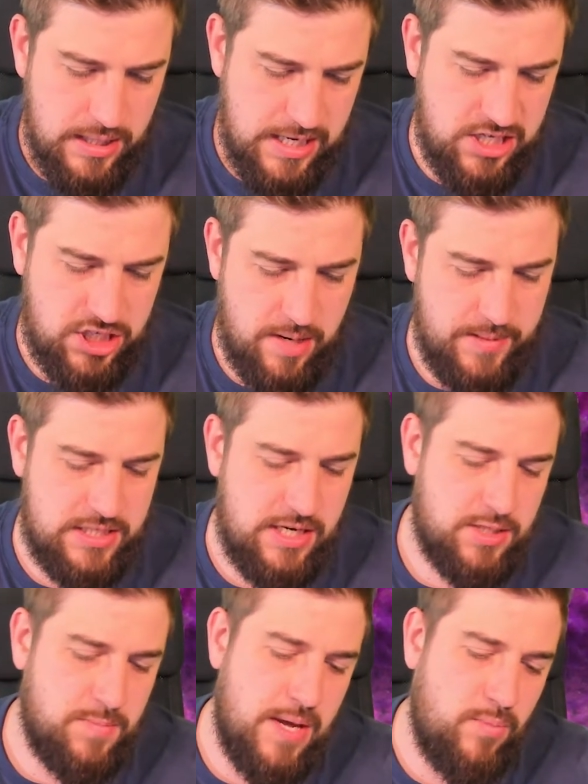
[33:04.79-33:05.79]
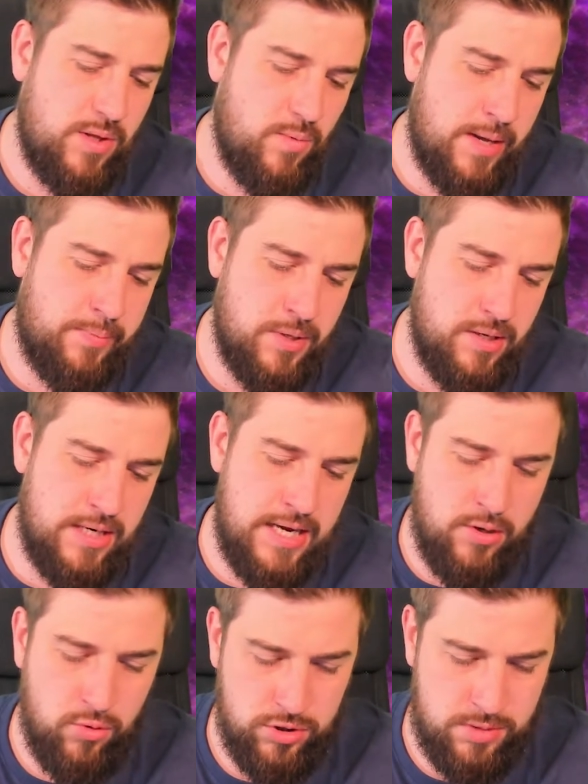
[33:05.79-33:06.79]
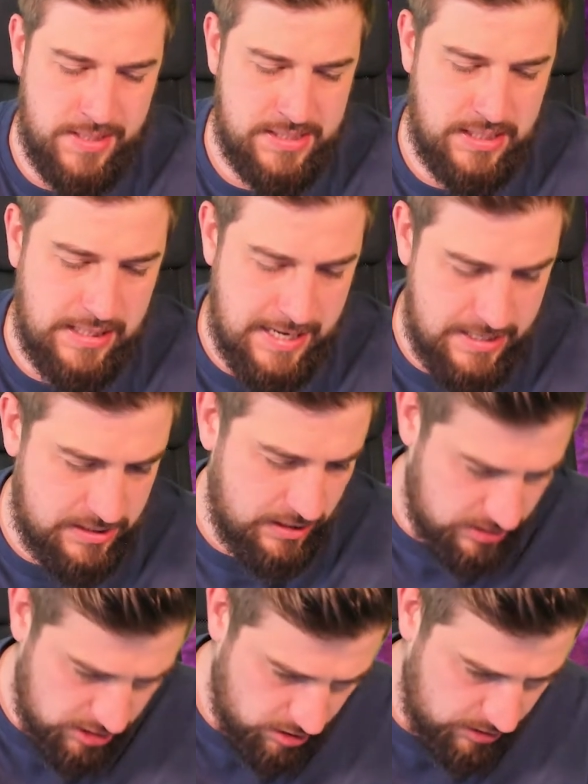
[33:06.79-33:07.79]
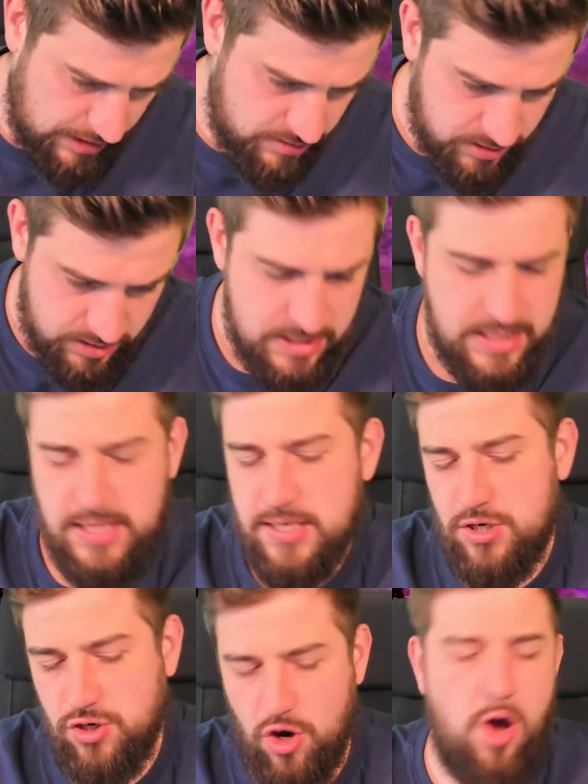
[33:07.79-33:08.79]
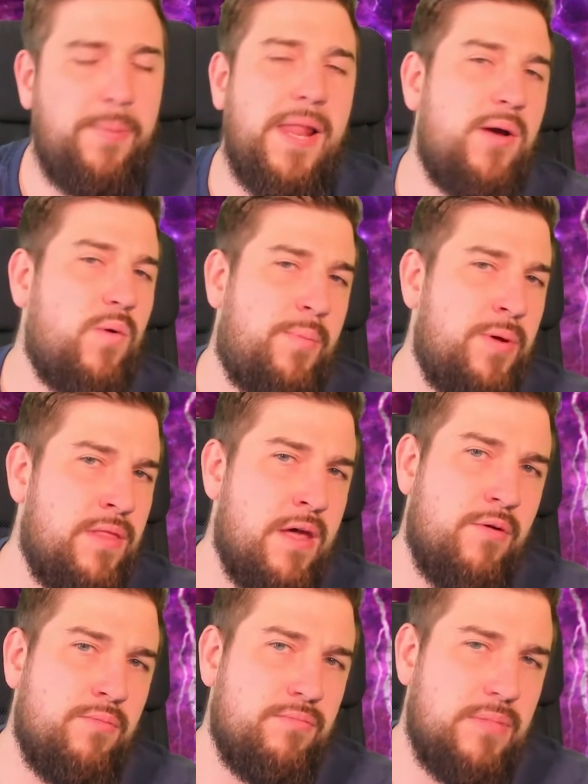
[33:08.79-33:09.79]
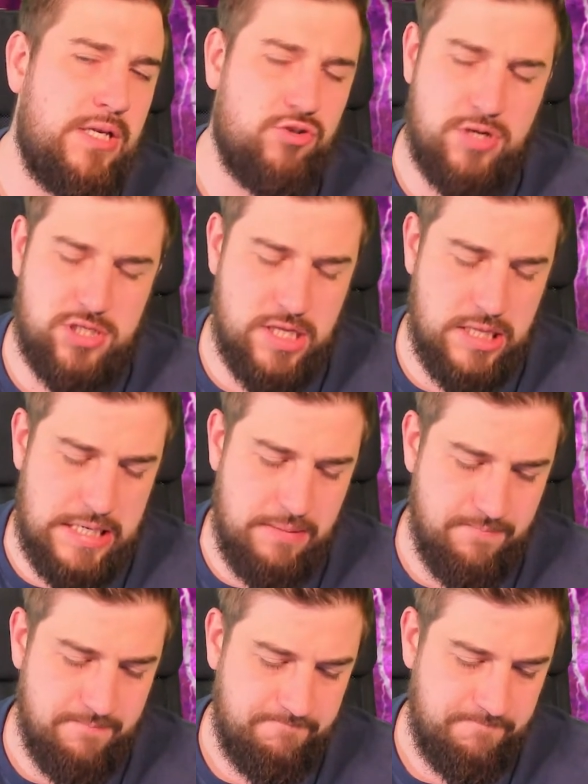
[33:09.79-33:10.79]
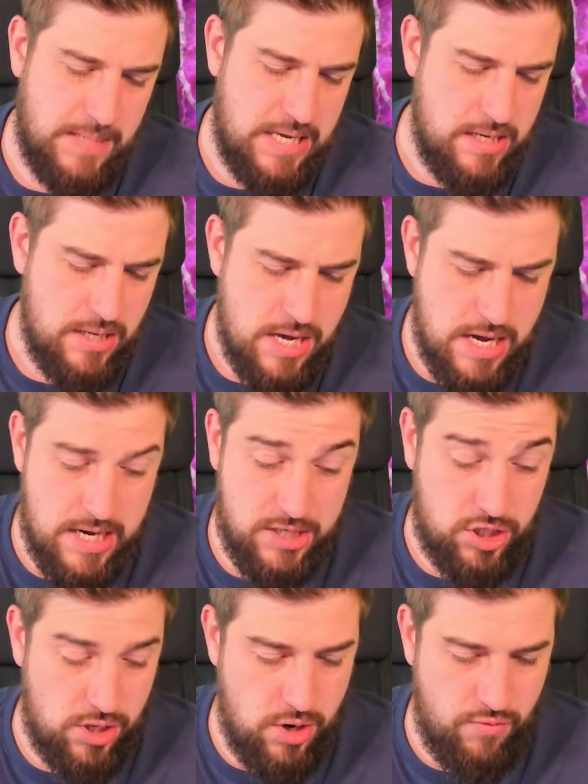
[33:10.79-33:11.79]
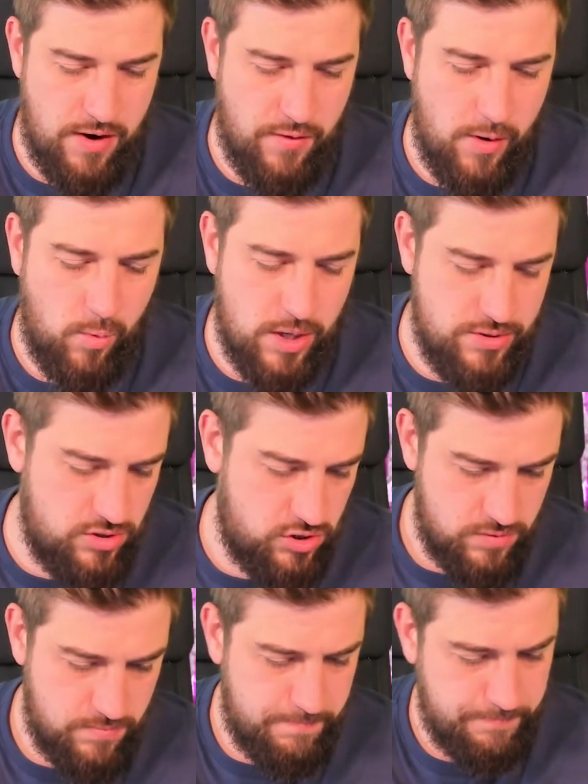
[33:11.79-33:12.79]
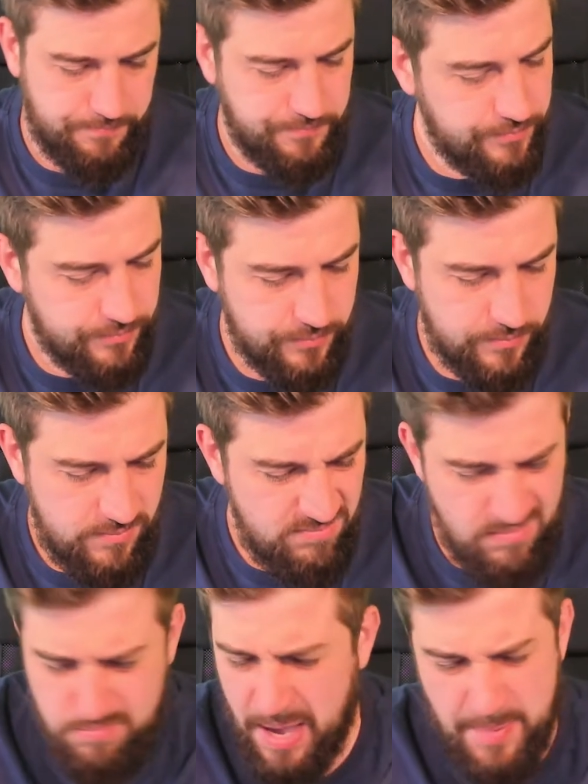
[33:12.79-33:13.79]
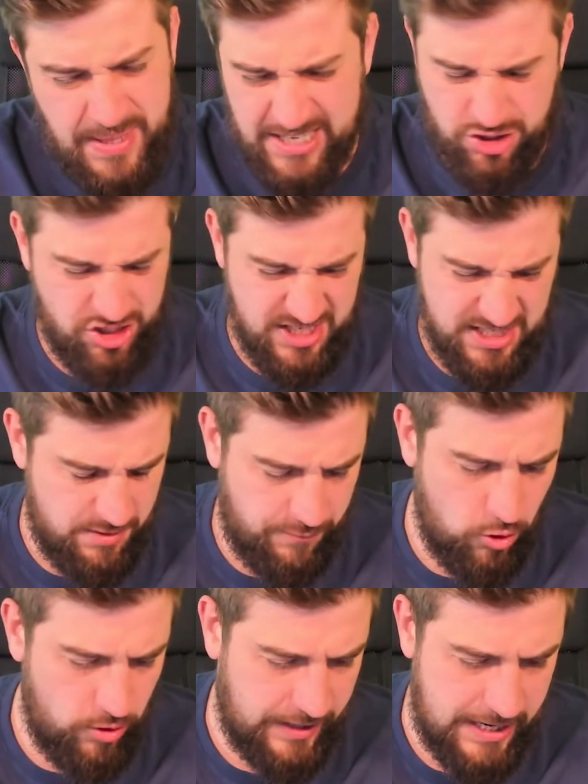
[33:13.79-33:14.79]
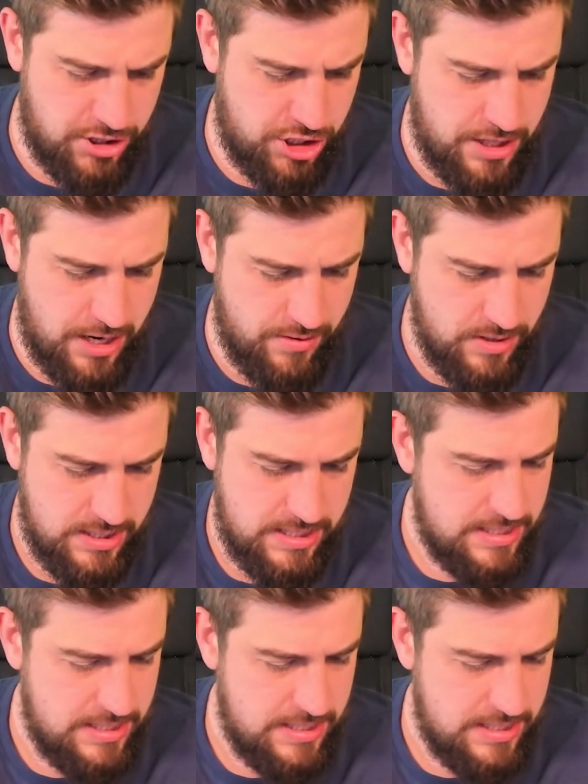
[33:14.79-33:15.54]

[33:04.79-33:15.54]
Each time an attack's made with a weapon, it automatically hits the target. Not a plague weapon though, interestingly. So no reroll ones. Maybe that's just because it's a fortification though.